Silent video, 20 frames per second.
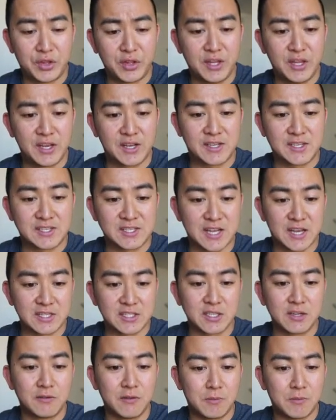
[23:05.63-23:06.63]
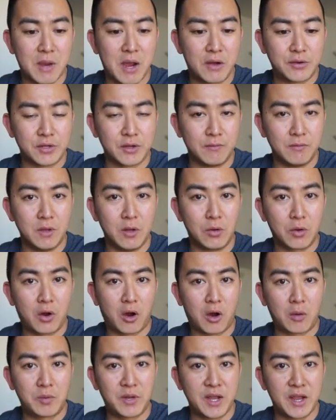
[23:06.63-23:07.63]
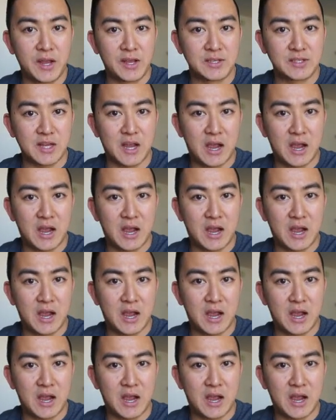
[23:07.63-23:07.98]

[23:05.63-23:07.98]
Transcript: the excessive amount of low carb days